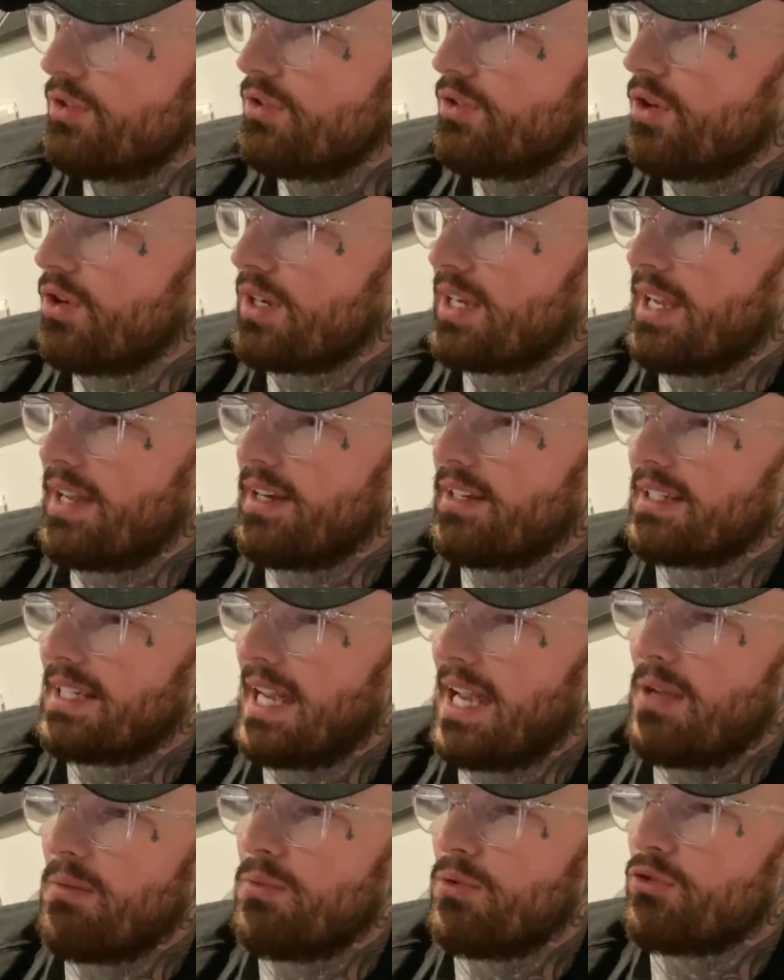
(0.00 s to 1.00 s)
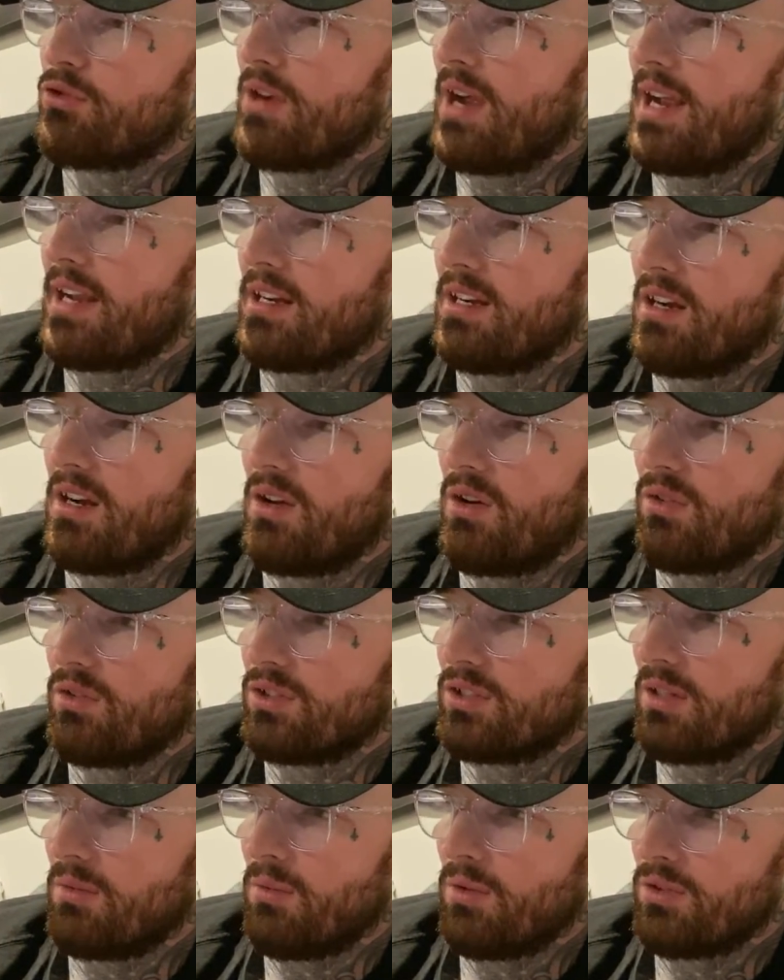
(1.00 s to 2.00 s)
not getting a cable dragging along
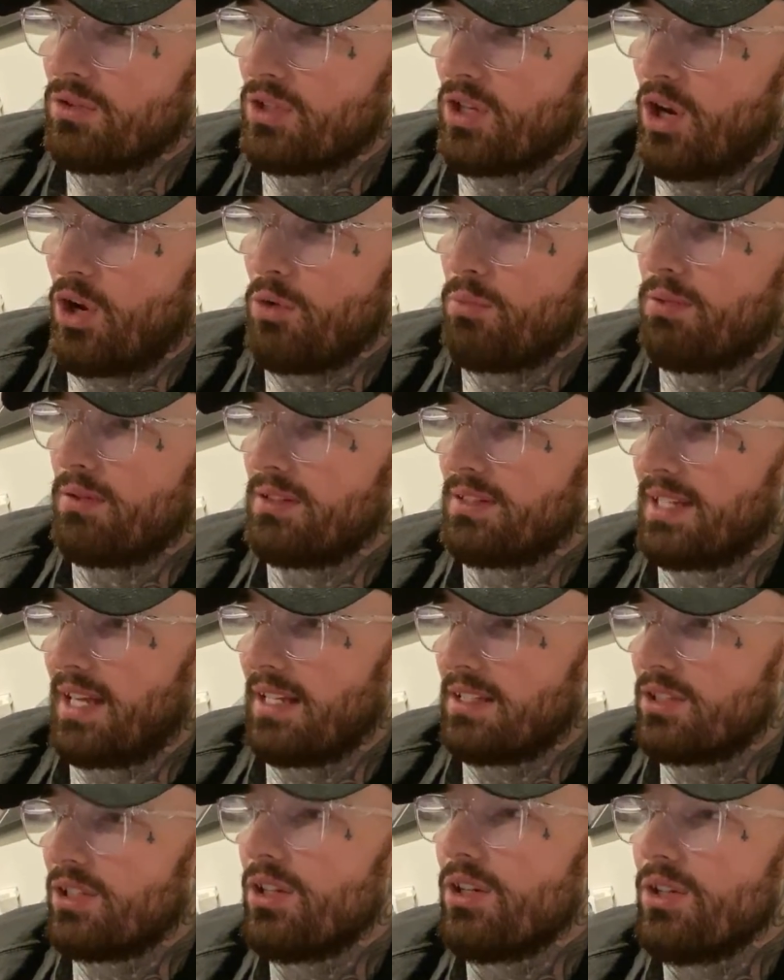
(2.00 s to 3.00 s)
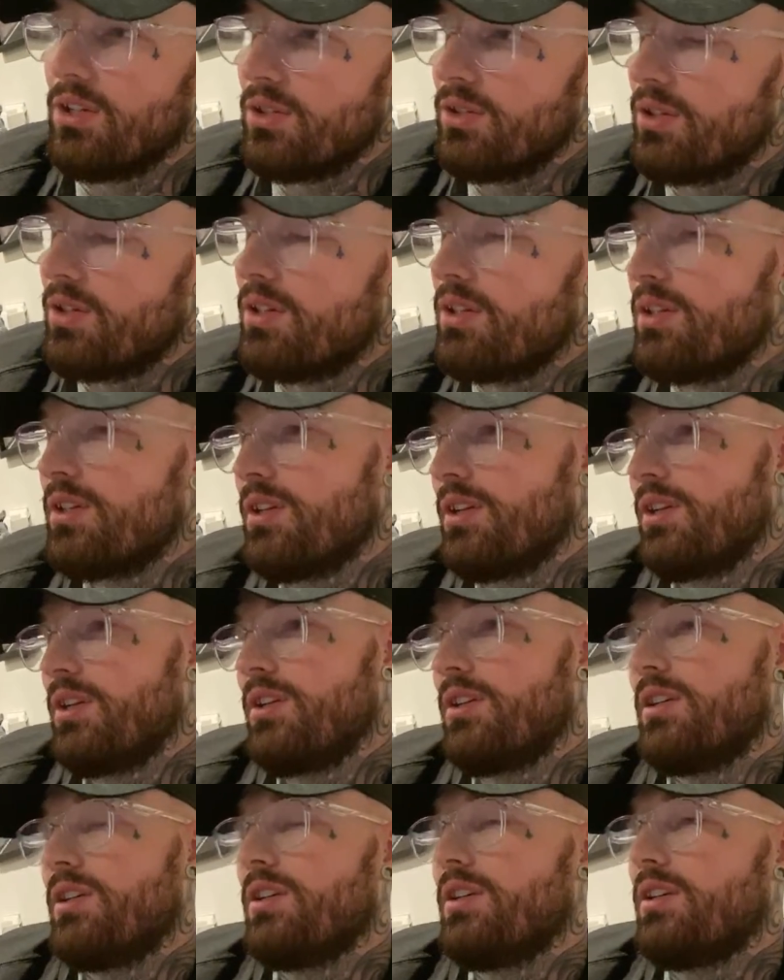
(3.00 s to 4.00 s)
someone's open tattoo.
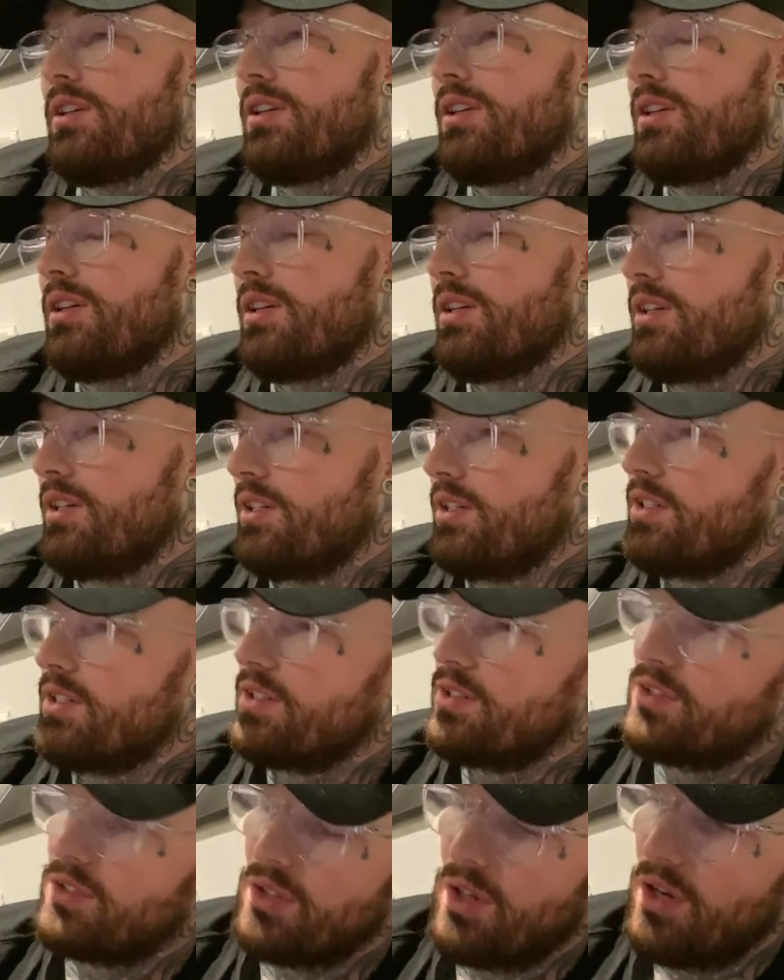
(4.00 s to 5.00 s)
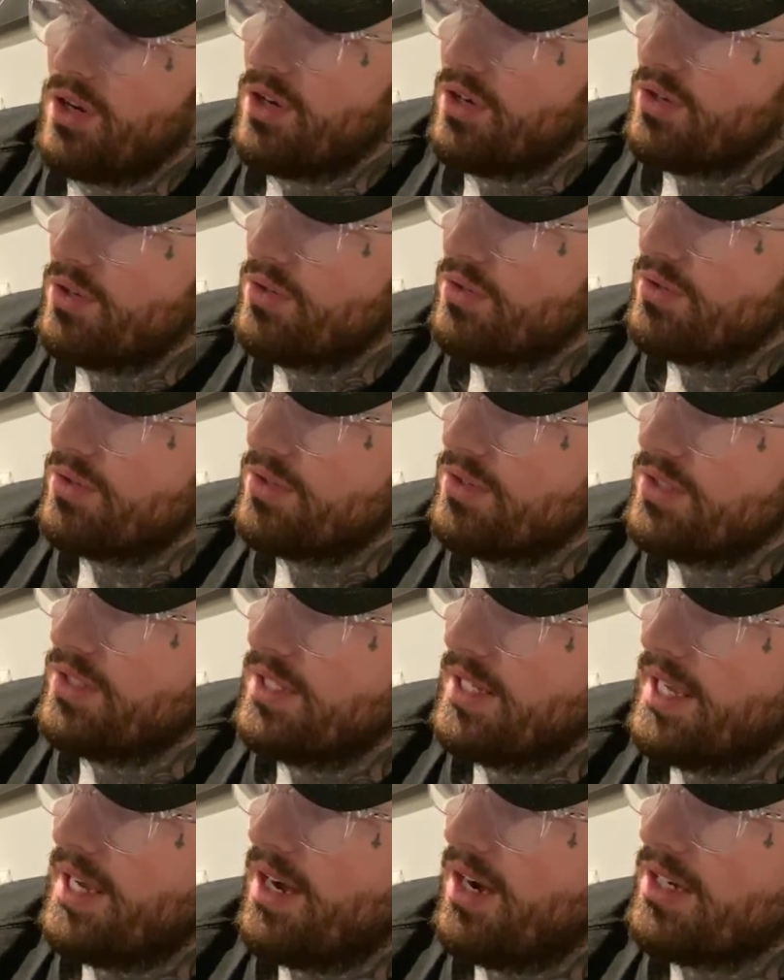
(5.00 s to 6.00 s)
So
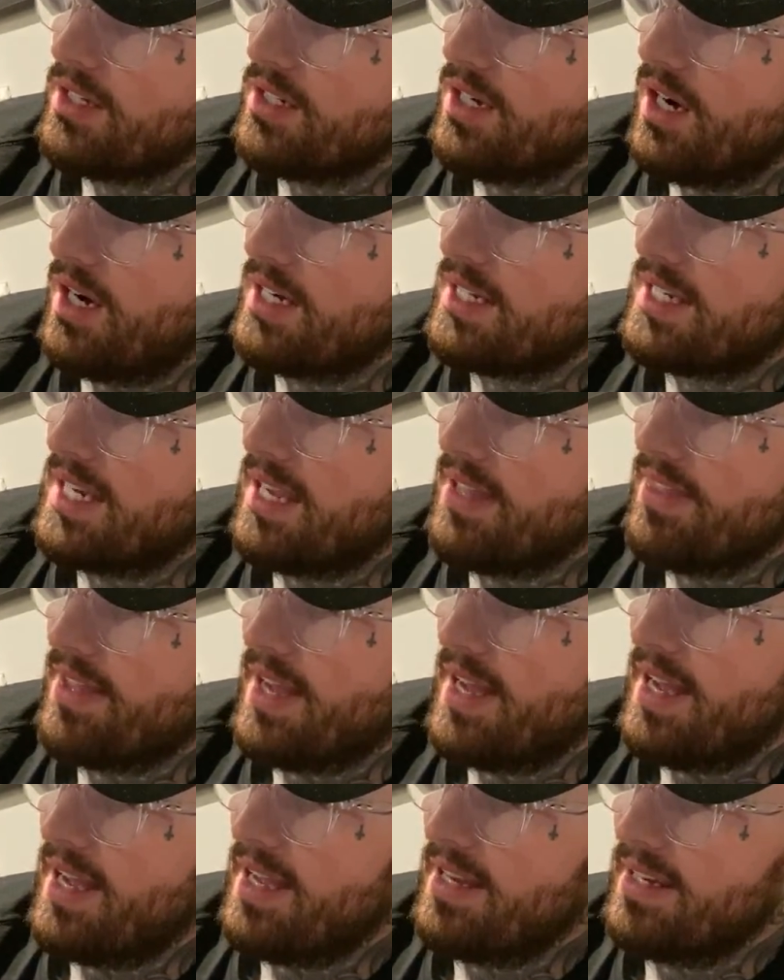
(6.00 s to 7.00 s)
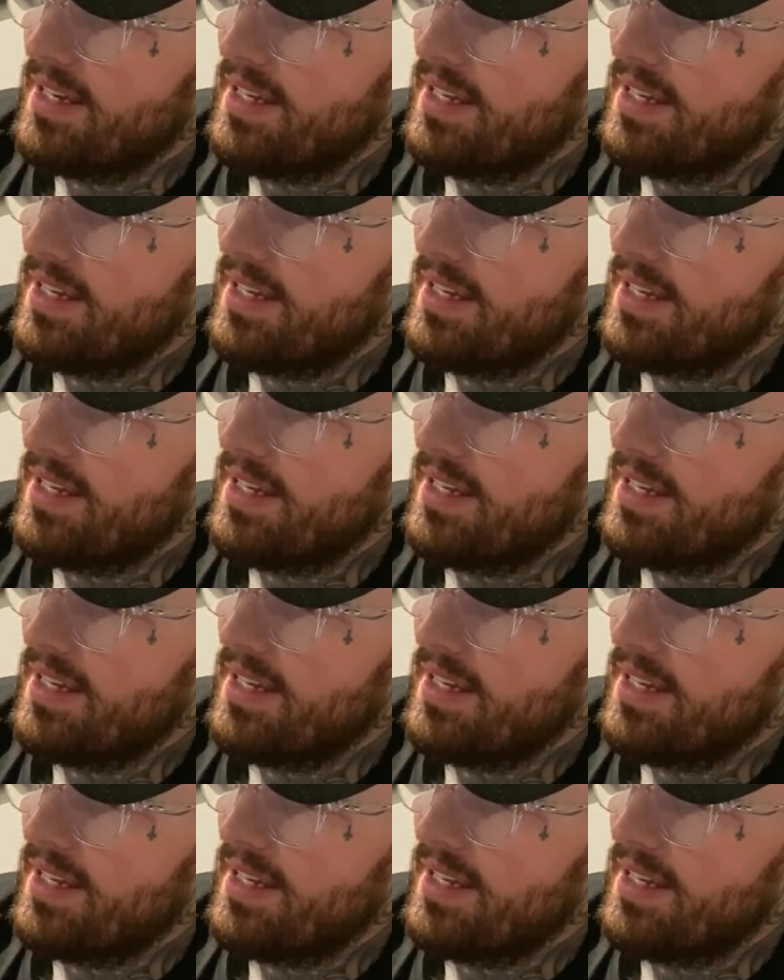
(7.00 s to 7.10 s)
yeah, I get that, and